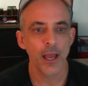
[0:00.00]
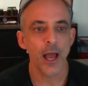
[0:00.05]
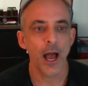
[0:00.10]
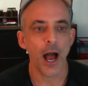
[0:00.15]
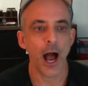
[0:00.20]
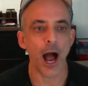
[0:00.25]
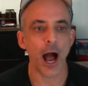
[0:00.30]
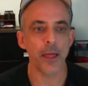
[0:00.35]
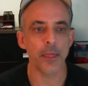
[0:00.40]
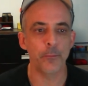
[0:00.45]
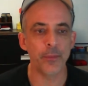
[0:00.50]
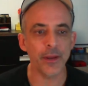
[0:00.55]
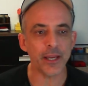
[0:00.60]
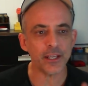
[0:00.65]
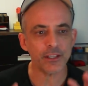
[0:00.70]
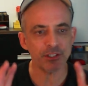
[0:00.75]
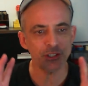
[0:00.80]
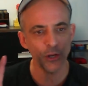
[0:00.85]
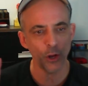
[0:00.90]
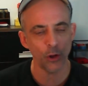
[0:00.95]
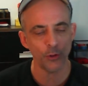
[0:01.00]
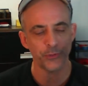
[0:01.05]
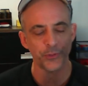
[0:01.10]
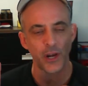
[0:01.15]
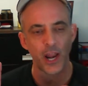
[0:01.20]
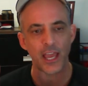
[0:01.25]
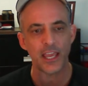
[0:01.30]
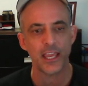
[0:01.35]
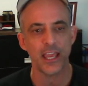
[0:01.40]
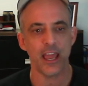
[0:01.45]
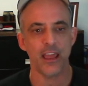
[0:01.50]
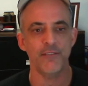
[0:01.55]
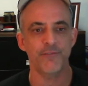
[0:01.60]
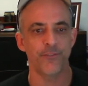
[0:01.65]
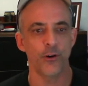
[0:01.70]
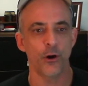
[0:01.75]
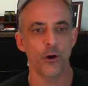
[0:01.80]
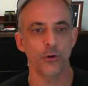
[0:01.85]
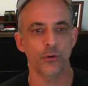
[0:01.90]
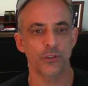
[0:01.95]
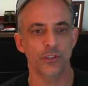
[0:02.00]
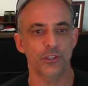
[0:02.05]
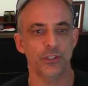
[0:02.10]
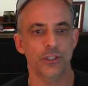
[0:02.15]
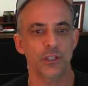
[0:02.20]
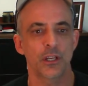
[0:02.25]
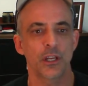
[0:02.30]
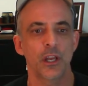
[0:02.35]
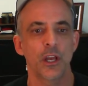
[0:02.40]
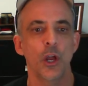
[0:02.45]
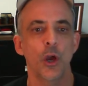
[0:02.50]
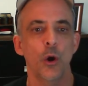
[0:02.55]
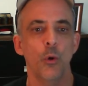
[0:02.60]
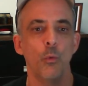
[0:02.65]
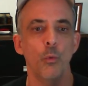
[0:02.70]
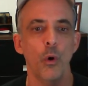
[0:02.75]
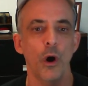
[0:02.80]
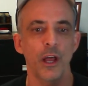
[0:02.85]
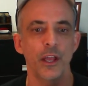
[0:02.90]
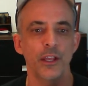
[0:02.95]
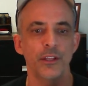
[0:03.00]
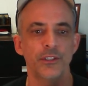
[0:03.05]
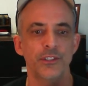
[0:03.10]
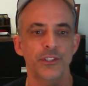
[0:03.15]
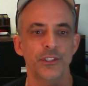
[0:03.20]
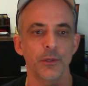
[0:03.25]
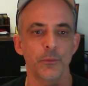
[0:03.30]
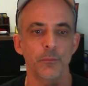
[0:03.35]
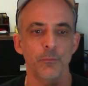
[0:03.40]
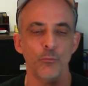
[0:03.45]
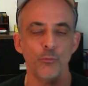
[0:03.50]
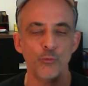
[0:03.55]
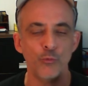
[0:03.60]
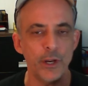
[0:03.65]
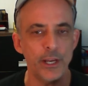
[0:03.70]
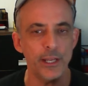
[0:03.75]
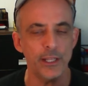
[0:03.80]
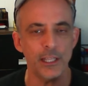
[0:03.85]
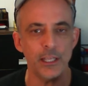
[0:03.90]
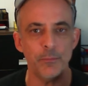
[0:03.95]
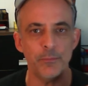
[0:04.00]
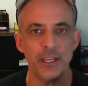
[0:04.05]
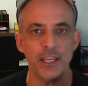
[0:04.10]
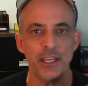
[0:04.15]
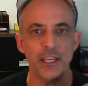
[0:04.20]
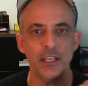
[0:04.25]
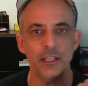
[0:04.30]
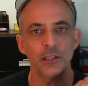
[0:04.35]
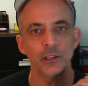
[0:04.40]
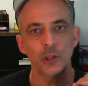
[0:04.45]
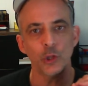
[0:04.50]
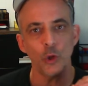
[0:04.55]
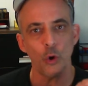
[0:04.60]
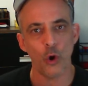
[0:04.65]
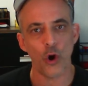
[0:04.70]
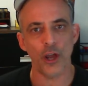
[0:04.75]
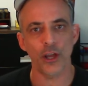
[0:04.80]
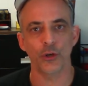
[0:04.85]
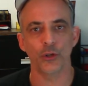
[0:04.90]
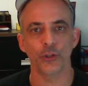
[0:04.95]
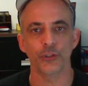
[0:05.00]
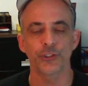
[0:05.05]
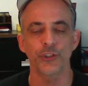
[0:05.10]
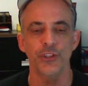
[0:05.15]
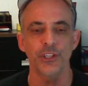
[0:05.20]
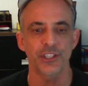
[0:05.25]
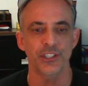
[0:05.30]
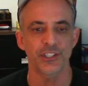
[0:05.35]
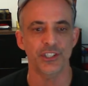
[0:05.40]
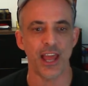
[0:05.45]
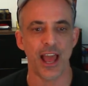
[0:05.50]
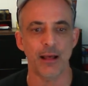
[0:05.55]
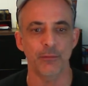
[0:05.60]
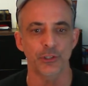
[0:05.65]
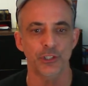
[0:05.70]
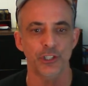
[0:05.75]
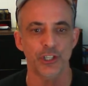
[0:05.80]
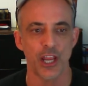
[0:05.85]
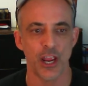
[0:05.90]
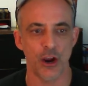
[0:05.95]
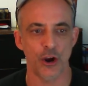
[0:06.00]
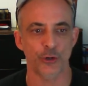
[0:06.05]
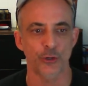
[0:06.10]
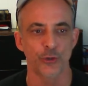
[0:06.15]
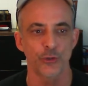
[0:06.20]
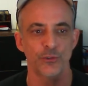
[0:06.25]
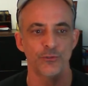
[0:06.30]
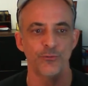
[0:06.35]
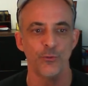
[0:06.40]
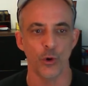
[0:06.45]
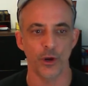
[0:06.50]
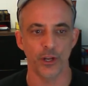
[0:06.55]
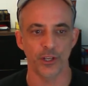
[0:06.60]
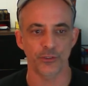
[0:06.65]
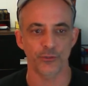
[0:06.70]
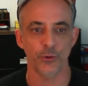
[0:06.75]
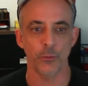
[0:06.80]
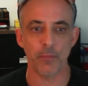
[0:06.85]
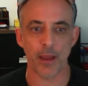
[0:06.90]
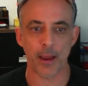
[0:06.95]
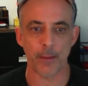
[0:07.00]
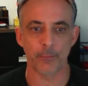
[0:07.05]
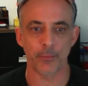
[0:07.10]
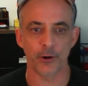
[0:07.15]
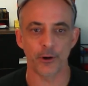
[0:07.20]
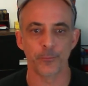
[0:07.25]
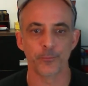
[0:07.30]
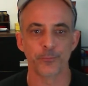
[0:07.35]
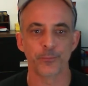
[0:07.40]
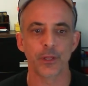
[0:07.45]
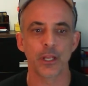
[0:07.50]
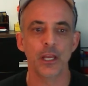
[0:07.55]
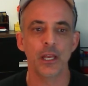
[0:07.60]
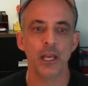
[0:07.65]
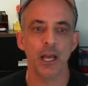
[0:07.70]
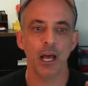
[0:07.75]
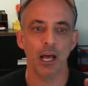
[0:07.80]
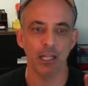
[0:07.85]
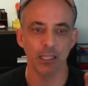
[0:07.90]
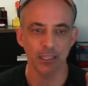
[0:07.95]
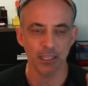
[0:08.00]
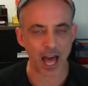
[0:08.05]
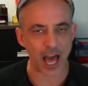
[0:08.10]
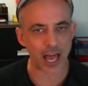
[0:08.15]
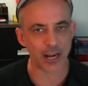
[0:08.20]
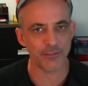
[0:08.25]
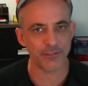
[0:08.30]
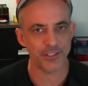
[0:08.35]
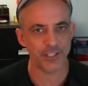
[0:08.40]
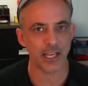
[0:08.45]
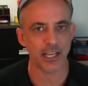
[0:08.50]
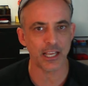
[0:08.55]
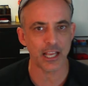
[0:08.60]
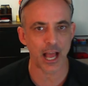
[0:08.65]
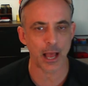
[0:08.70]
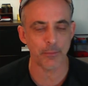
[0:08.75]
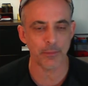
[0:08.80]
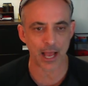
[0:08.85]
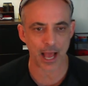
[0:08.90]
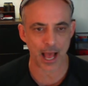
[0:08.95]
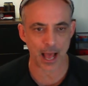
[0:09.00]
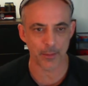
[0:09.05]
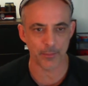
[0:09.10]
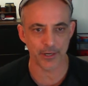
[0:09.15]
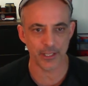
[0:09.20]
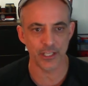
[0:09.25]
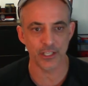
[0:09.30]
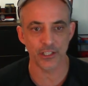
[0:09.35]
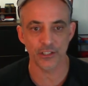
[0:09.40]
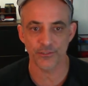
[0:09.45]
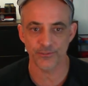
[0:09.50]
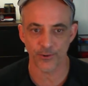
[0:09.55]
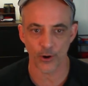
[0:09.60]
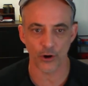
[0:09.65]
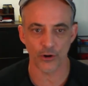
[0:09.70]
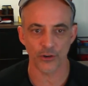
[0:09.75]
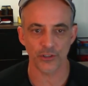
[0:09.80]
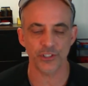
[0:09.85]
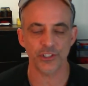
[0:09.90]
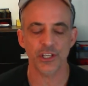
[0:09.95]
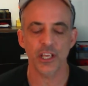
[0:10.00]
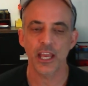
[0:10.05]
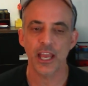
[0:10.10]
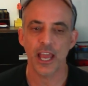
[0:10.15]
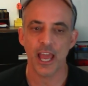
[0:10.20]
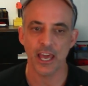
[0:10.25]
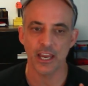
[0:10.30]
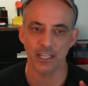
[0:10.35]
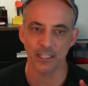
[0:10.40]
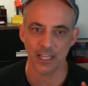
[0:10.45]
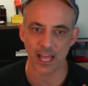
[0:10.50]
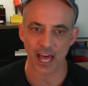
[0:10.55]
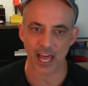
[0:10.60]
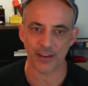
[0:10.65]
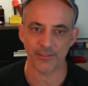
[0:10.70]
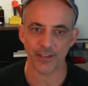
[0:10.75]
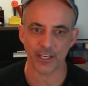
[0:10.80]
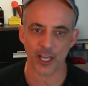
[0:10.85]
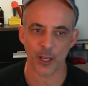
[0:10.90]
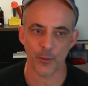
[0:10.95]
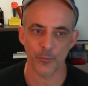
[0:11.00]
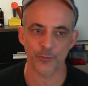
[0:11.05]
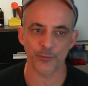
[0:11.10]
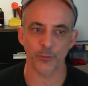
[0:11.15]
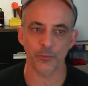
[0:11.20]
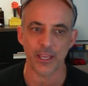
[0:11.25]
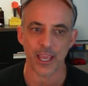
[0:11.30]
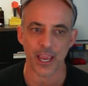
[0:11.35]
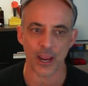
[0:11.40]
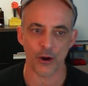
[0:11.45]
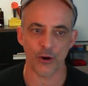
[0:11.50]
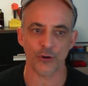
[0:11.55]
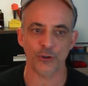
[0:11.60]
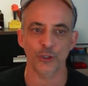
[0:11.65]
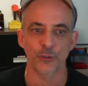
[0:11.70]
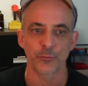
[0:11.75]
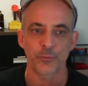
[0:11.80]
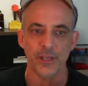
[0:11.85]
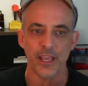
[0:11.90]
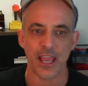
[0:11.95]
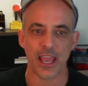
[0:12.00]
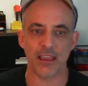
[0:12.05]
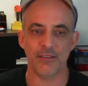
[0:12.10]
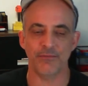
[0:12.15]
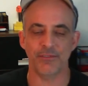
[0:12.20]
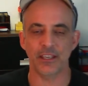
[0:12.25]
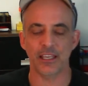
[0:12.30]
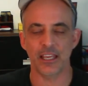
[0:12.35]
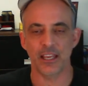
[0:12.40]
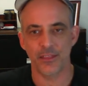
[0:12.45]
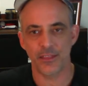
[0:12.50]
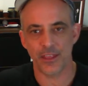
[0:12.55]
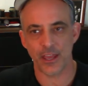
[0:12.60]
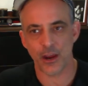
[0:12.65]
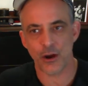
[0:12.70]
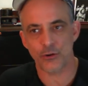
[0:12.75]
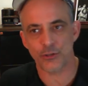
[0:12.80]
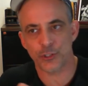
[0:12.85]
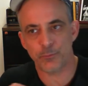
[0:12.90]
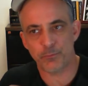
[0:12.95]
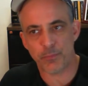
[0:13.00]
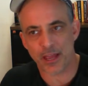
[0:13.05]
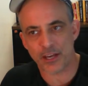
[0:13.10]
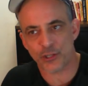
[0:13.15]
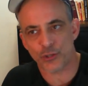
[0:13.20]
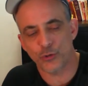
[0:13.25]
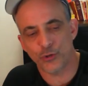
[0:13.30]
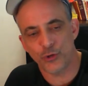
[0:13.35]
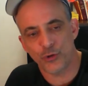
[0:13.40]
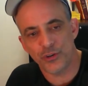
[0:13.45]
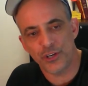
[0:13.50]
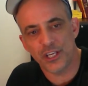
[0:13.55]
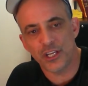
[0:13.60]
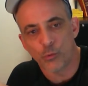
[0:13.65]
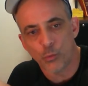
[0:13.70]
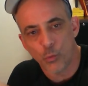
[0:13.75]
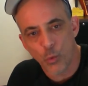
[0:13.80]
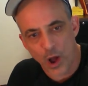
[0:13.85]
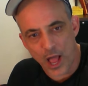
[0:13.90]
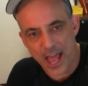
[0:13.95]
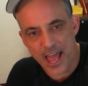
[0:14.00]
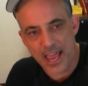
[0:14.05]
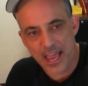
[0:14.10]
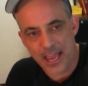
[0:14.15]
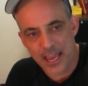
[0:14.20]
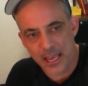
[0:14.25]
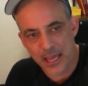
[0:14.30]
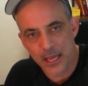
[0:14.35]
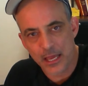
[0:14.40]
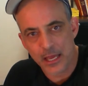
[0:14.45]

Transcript: The biggest note that I gave folks was to really be loyal to the established character's voice. Remember, a lot of sitcom comedy is farce, and a lot of it comes from characters behaving in their special, unique way,